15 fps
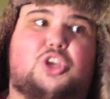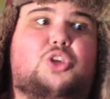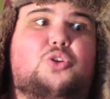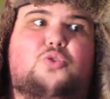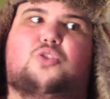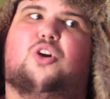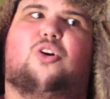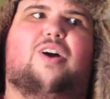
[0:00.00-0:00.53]

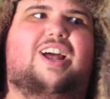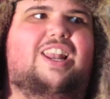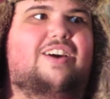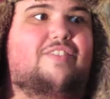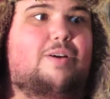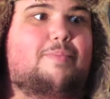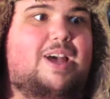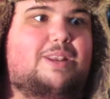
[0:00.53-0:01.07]
You know I
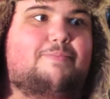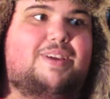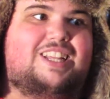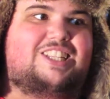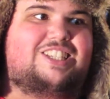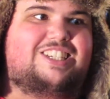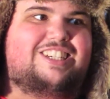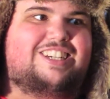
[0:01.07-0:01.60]
love a bad
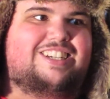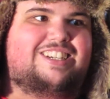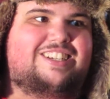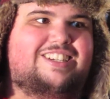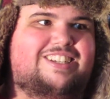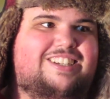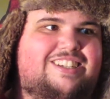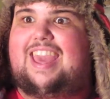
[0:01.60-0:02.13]
beach.
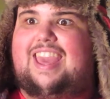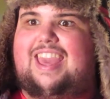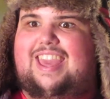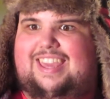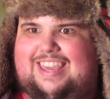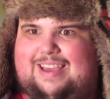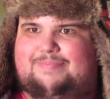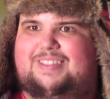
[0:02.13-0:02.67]

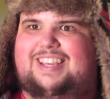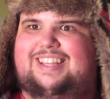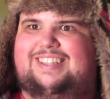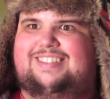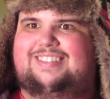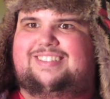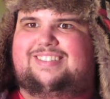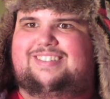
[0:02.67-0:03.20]
Hey,
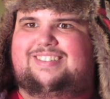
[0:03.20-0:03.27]
Captain.